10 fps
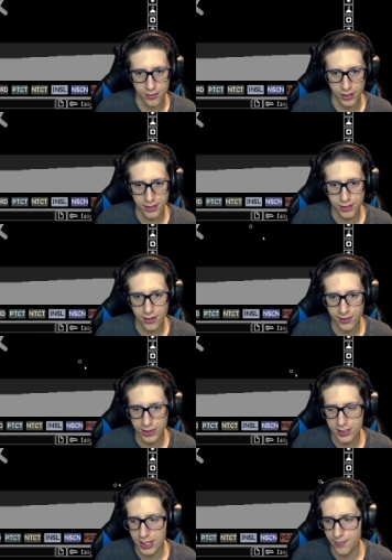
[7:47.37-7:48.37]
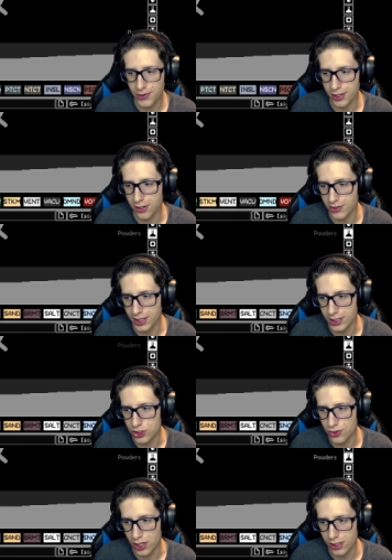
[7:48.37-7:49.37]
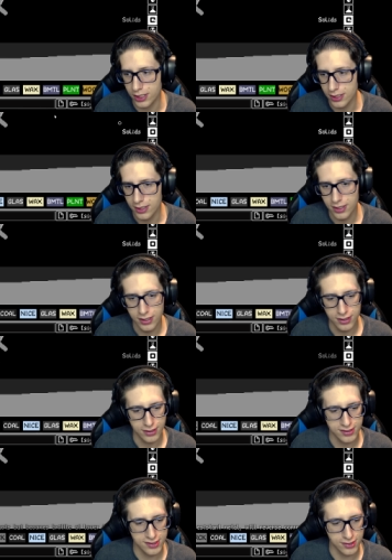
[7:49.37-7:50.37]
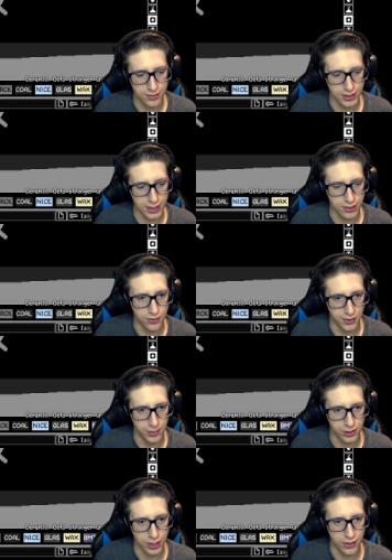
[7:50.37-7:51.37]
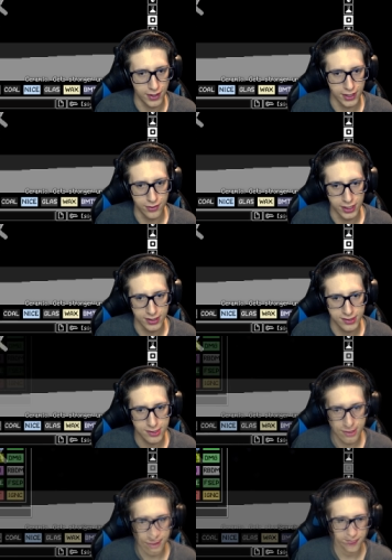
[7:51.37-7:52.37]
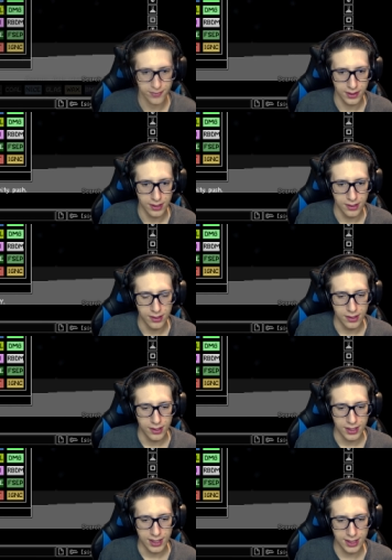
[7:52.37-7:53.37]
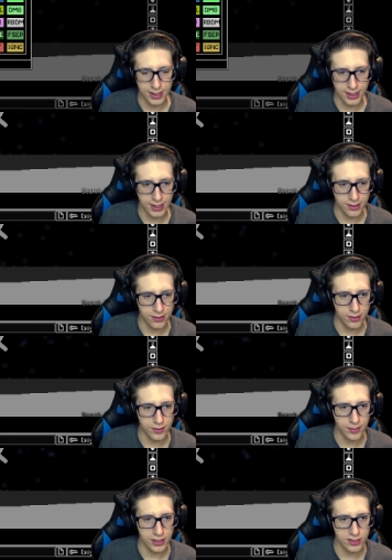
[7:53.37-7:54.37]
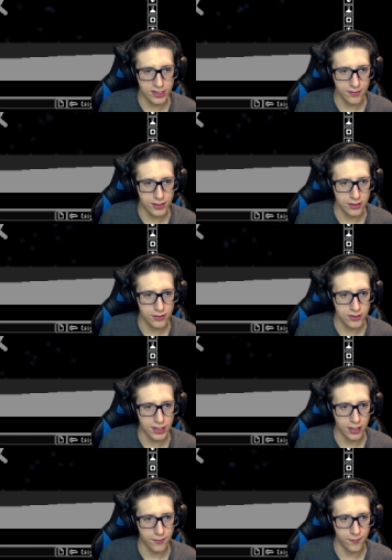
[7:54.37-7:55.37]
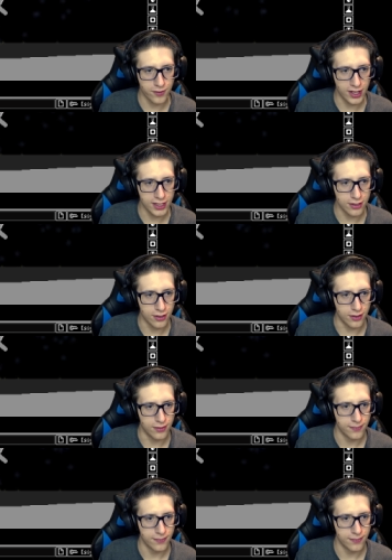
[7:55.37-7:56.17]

We'll have it go at the top of the car like a truck. This isn't really a normal car anyways. I don't know, we may just have to use, like, fire.